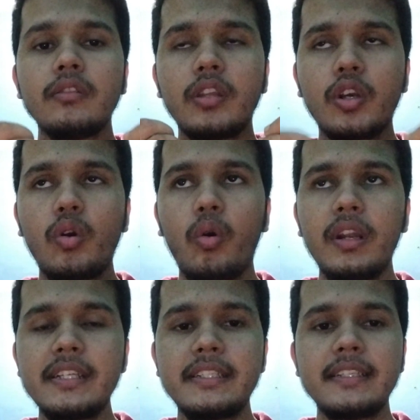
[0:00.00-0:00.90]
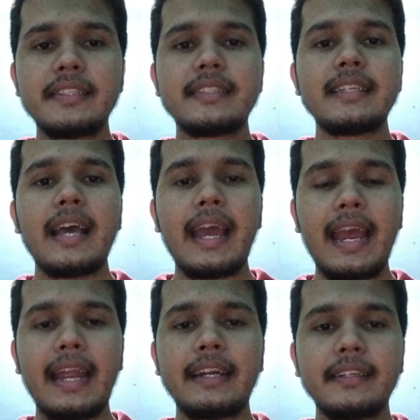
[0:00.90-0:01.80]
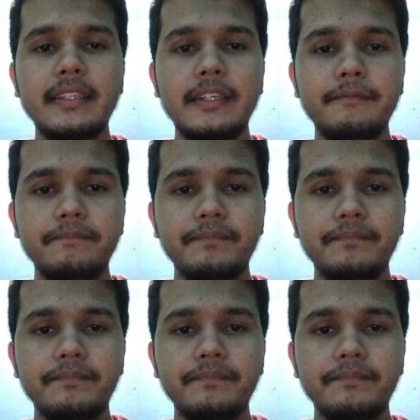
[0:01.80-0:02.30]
the colleges, and the